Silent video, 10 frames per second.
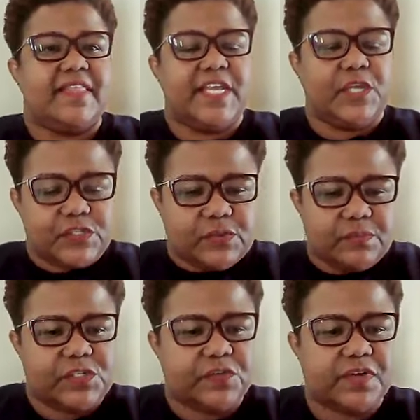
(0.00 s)
Thank you so
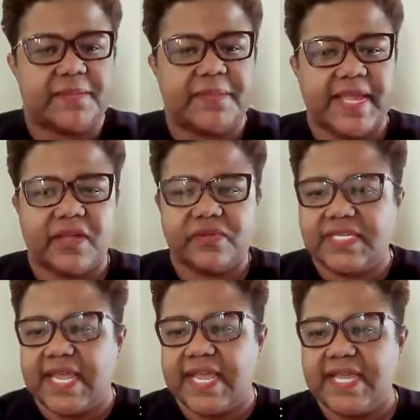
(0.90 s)
much for coming out
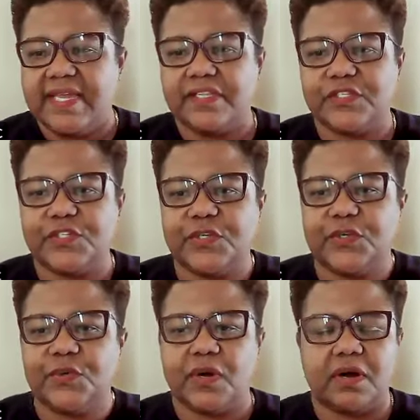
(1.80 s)
today
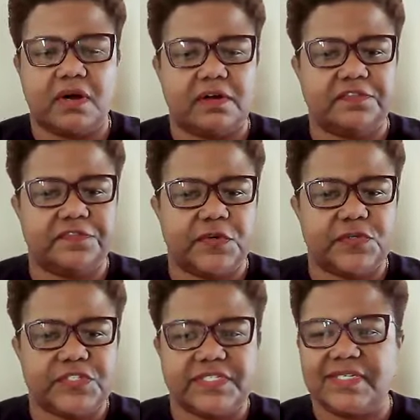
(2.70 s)
to our
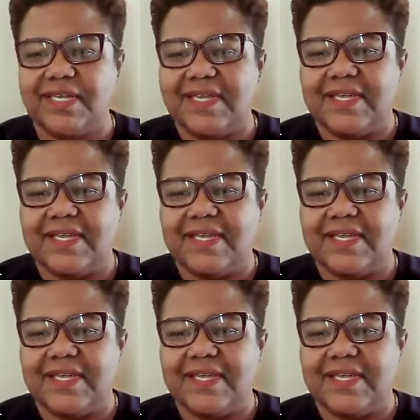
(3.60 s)
first